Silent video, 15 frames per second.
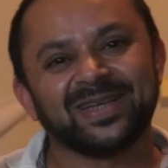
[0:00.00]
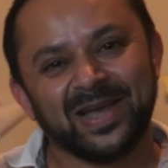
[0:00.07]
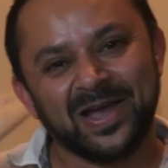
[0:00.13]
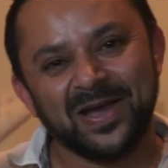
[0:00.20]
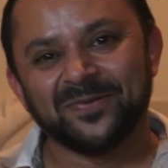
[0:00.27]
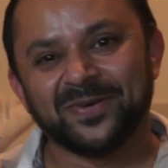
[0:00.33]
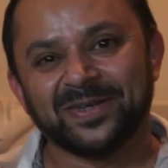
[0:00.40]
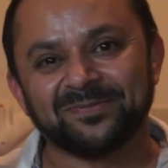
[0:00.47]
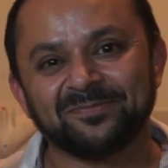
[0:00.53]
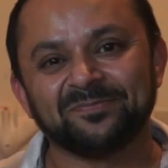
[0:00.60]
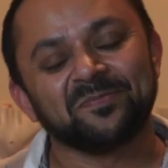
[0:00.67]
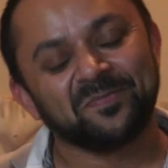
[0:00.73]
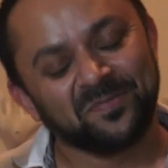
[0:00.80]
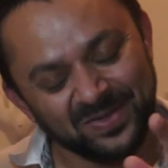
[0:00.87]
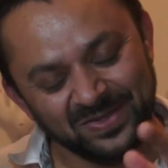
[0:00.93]
Come on,
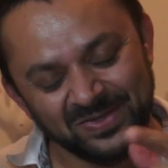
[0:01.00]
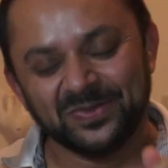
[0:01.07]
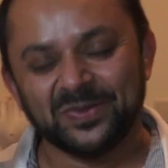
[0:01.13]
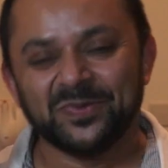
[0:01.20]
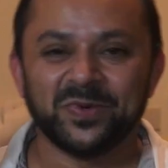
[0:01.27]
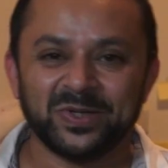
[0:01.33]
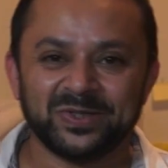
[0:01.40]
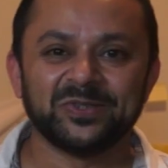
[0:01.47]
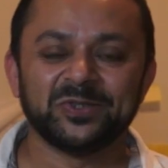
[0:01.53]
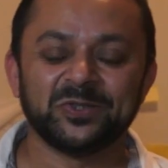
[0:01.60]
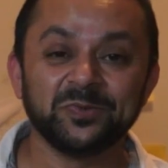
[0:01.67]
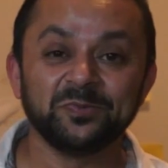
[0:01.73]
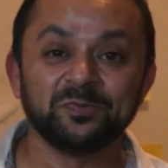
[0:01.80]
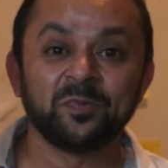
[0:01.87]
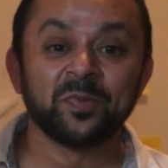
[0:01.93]
you know what to do.
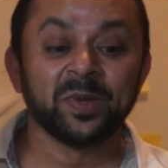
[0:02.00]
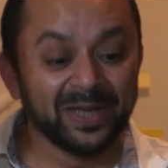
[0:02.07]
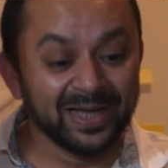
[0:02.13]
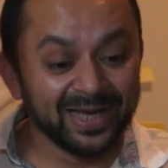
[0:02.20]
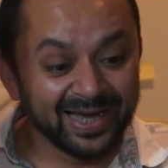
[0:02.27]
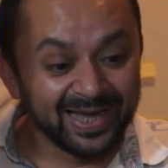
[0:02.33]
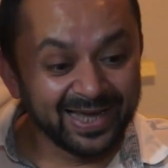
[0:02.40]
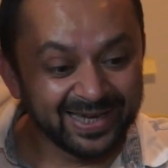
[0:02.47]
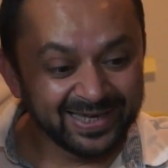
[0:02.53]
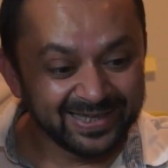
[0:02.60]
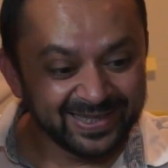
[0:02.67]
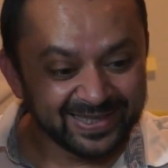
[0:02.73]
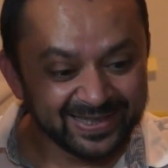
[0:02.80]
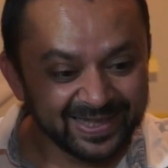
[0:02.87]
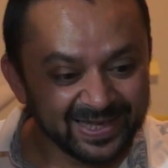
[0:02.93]
Hit
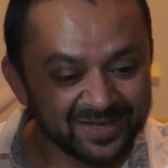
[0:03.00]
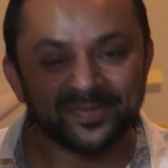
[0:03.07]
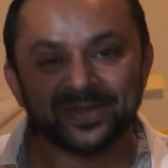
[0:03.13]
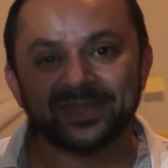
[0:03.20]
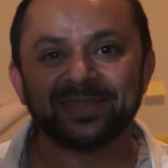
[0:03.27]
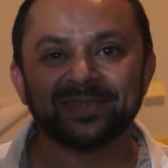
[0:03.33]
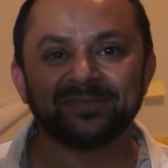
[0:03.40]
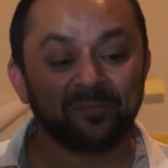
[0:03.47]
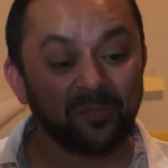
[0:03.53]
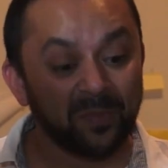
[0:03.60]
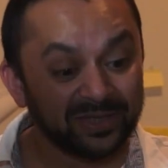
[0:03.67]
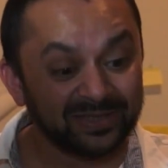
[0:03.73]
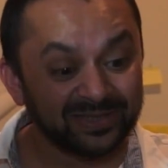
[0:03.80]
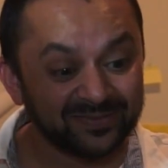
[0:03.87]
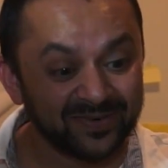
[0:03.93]
that like button.
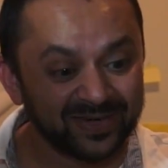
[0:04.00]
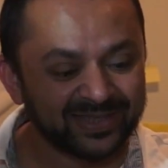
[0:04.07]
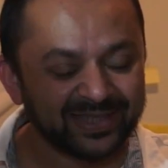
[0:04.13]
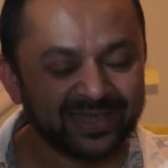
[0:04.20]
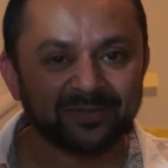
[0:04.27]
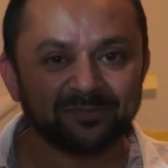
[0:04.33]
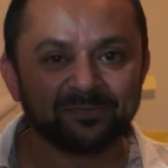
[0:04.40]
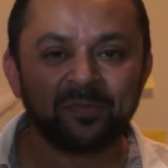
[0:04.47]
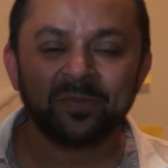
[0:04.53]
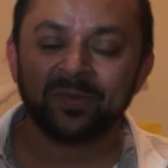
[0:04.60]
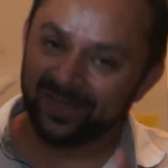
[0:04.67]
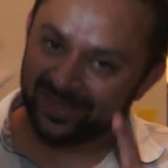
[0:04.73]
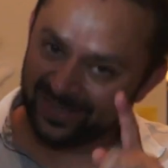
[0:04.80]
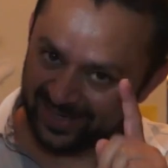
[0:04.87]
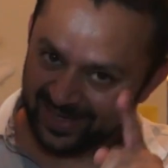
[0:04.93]
It's right there.
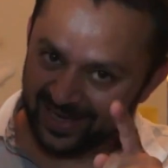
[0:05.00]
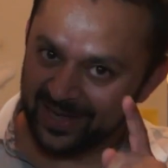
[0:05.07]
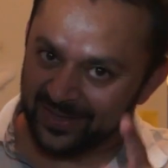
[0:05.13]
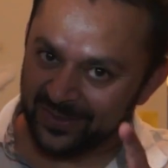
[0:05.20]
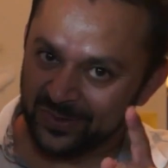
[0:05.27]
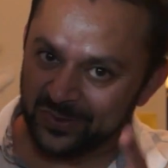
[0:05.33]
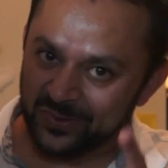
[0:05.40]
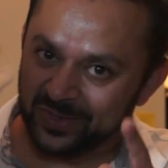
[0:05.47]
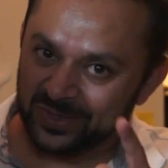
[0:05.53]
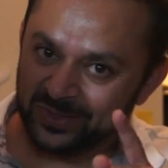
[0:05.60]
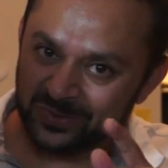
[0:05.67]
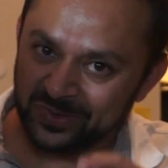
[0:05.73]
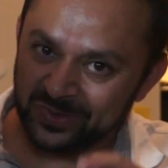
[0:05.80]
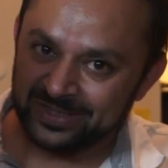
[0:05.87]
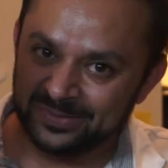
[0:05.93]
I know you can
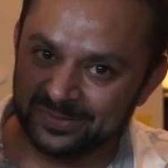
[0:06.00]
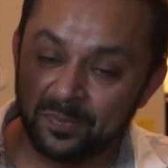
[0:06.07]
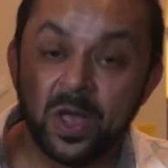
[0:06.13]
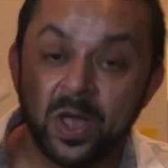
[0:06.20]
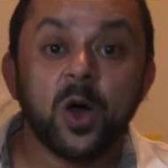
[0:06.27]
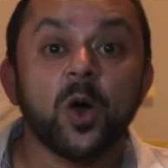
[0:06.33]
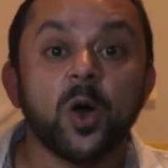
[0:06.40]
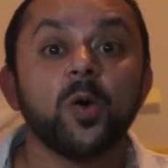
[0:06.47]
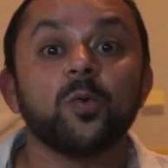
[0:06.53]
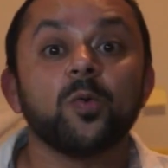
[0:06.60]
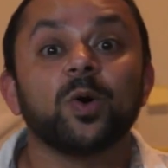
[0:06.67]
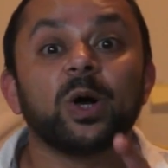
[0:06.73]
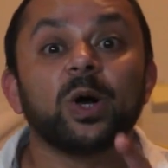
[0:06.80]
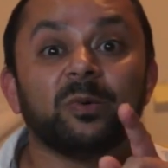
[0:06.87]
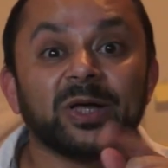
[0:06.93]
do it. Oh,
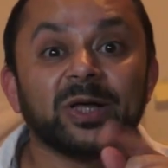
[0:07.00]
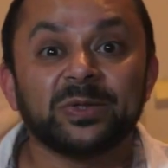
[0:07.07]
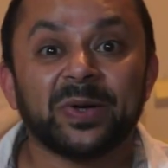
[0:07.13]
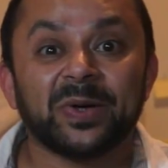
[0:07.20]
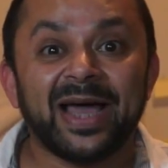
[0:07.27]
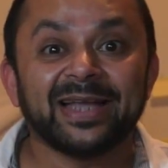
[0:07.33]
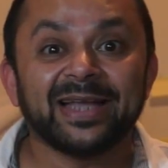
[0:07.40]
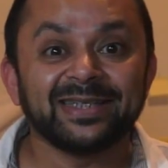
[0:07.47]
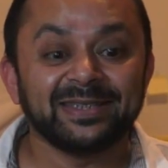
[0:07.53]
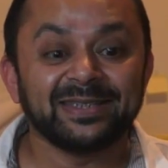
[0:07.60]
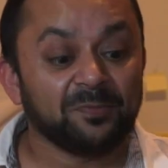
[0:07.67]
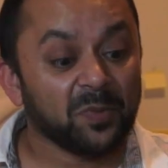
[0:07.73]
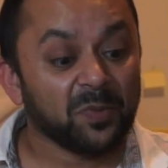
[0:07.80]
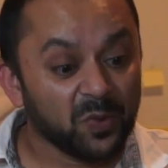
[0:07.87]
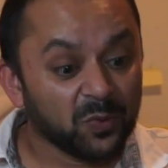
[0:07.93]
while you're at it,
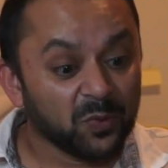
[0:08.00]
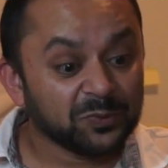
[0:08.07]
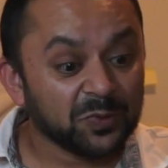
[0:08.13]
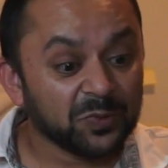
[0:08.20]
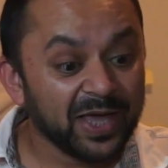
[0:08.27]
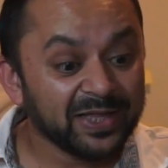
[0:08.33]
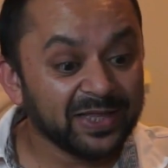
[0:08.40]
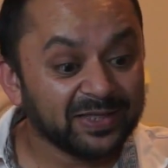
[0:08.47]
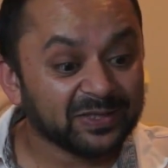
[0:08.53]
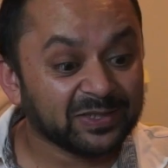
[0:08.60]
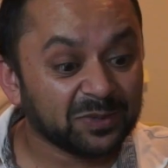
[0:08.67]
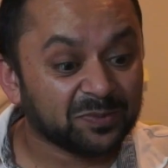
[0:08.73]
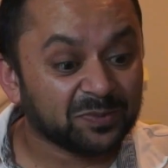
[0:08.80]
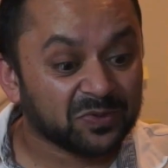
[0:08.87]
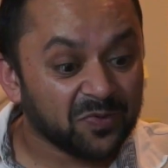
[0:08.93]
also hit the
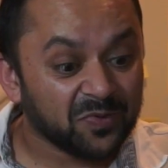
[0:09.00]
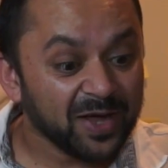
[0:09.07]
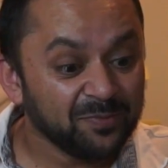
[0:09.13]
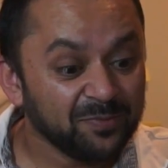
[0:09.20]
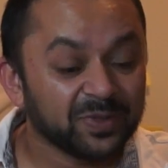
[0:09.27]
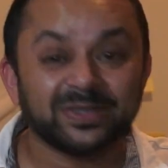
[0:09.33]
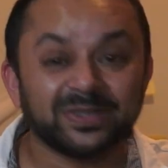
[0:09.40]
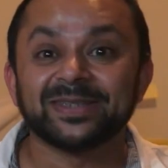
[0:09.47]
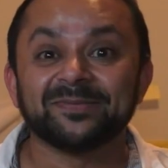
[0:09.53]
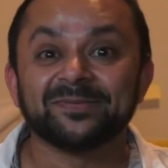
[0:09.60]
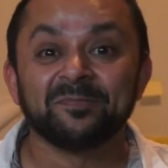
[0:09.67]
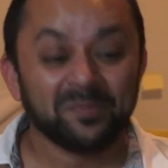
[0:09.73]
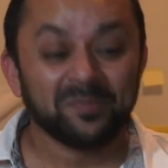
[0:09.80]
subscribe button.